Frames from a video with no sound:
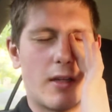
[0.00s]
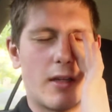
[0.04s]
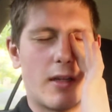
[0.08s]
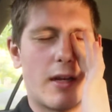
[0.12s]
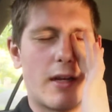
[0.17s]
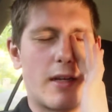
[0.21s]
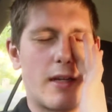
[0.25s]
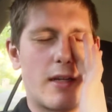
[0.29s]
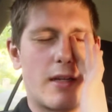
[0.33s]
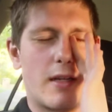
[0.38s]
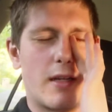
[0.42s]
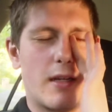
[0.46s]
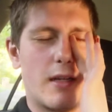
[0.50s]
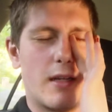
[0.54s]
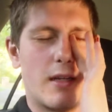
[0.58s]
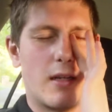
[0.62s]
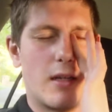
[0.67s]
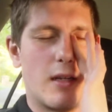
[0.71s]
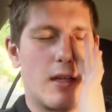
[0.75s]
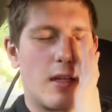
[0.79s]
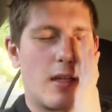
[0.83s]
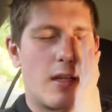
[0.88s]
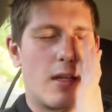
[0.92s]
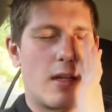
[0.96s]
I, uh,
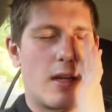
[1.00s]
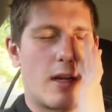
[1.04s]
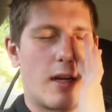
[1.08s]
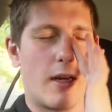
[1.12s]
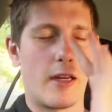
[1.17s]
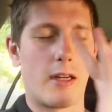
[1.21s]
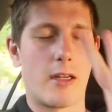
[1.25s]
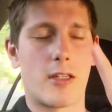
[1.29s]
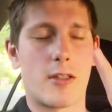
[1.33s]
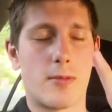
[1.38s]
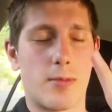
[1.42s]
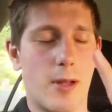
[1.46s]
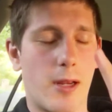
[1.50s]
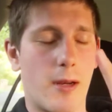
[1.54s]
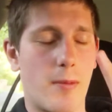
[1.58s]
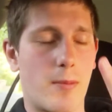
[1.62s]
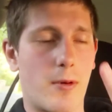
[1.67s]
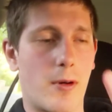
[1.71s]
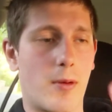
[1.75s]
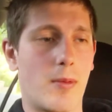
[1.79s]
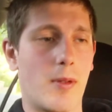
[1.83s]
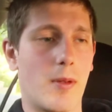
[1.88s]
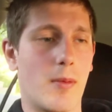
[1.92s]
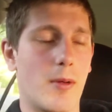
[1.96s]
I didn't explain
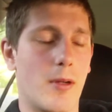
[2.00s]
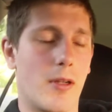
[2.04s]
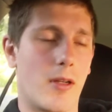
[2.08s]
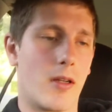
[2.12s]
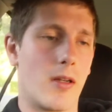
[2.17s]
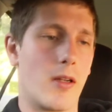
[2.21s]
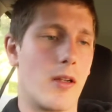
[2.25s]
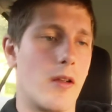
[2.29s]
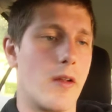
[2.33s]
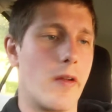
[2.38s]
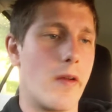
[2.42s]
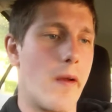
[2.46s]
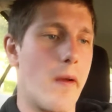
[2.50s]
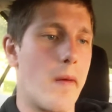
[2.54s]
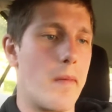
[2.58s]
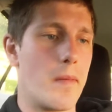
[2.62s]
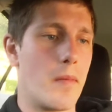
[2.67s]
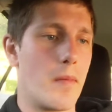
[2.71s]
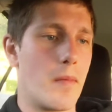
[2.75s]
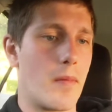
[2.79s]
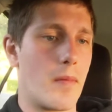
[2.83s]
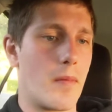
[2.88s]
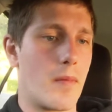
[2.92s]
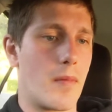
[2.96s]
it properly, but
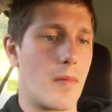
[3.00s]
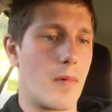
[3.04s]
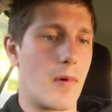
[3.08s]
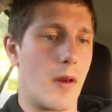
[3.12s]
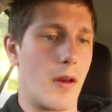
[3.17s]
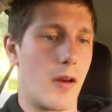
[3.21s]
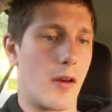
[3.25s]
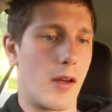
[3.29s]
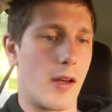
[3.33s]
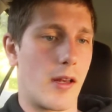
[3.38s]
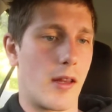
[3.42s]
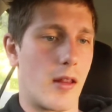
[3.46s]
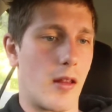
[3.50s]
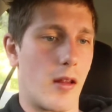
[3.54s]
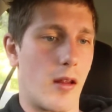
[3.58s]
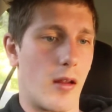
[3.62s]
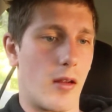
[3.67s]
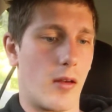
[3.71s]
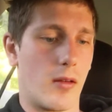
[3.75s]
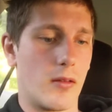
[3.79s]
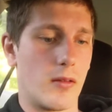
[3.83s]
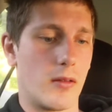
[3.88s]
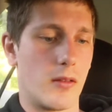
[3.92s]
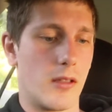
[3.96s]
you get
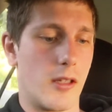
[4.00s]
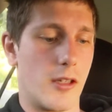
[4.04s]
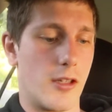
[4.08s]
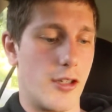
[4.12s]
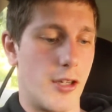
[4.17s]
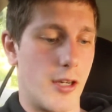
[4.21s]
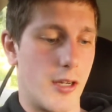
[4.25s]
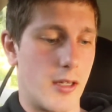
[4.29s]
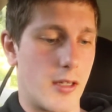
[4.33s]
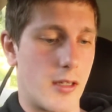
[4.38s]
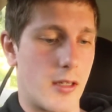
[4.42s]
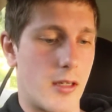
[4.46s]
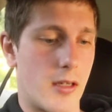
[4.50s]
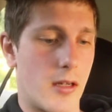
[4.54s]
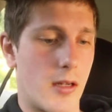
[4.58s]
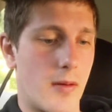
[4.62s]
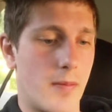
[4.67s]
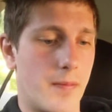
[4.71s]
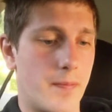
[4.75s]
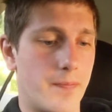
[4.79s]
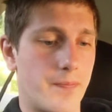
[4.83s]
the the gist.